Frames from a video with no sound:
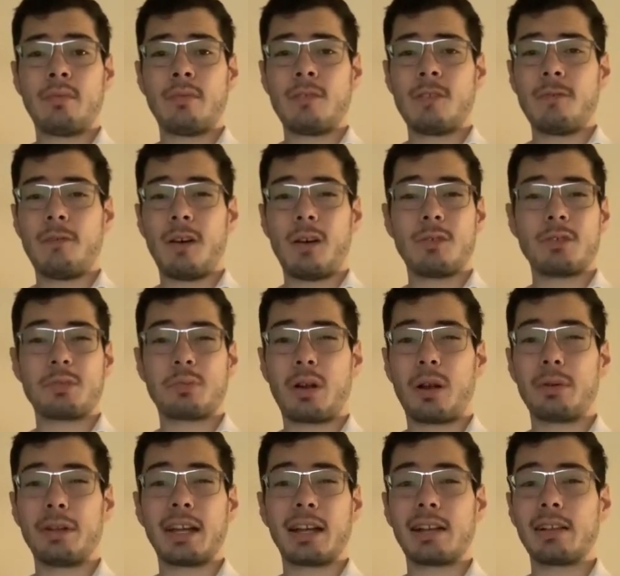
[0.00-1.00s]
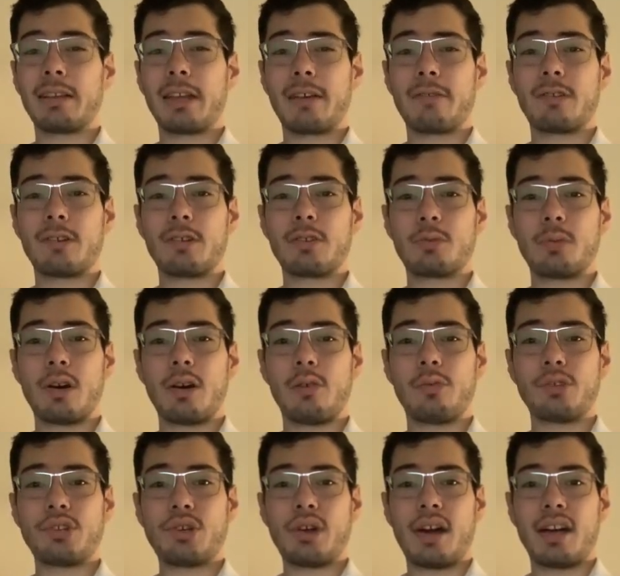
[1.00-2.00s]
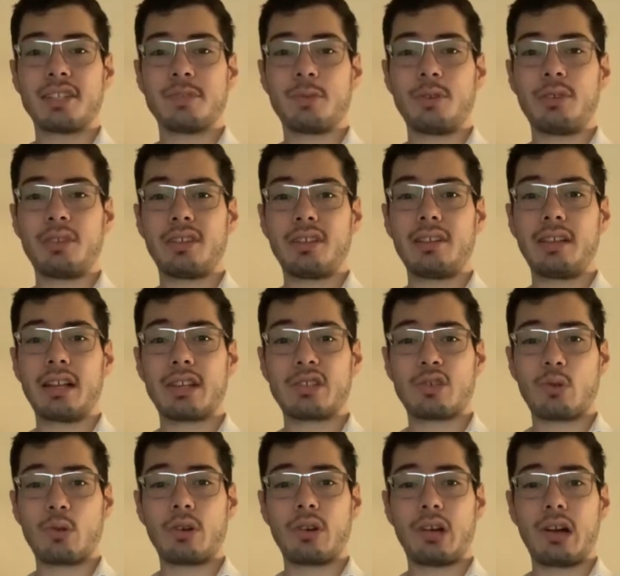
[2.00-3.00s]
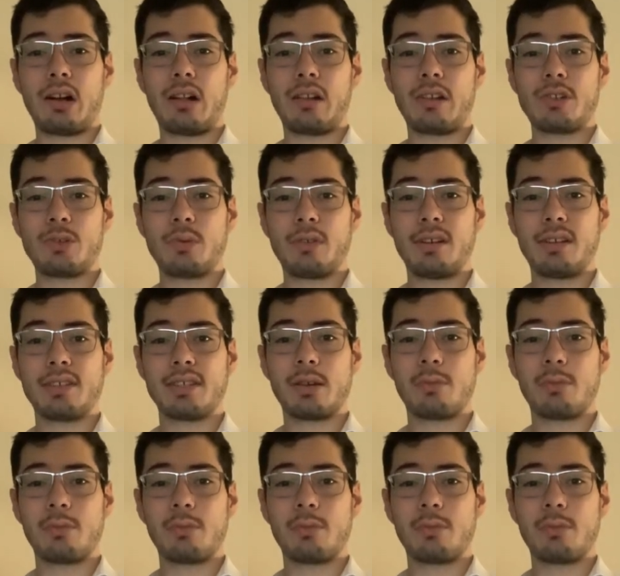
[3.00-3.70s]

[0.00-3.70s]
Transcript: if I was probably like 11 or 12 and you asked me what the Electoral College was,